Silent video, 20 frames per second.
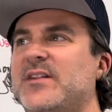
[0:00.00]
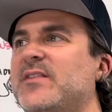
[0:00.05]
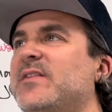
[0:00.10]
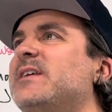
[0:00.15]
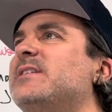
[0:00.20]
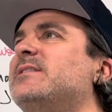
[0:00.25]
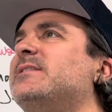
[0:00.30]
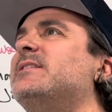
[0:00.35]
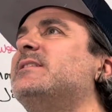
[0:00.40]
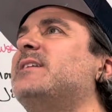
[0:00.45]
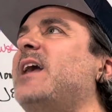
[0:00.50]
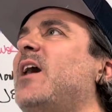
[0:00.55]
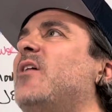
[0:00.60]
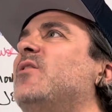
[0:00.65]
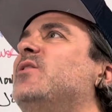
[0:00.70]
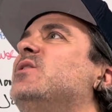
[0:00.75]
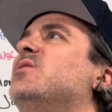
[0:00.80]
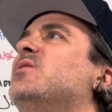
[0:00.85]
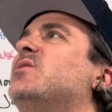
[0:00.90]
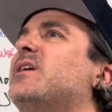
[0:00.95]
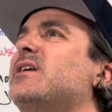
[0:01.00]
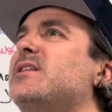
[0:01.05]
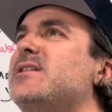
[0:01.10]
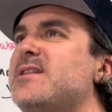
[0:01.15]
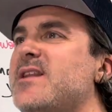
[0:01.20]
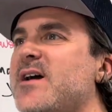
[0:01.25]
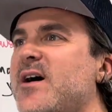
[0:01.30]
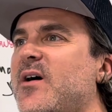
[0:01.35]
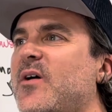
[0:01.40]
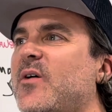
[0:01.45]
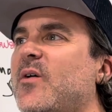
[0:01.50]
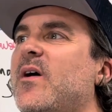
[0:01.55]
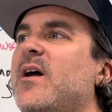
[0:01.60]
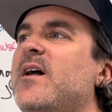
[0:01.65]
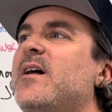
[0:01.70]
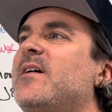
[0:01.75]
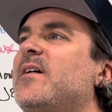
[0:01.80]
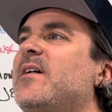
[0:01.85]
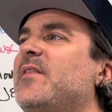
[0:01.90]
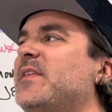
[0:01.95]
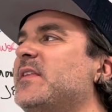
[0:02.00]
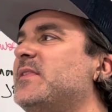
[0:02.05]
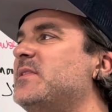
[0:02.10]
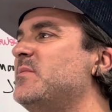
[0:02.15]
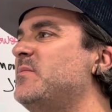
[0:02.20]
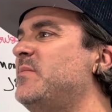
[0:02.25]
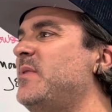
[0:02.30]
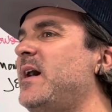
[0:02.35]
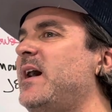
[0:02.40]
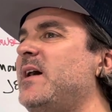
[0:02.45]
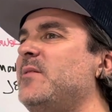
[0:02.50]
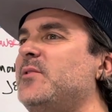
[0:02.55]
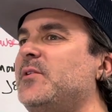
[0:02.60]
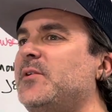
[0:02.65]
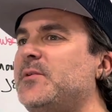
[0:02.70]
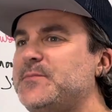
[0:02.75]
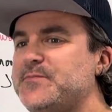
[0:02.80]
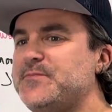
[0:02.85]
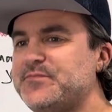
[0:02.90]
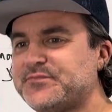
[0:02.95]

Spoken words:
This is how you can know that the Bible,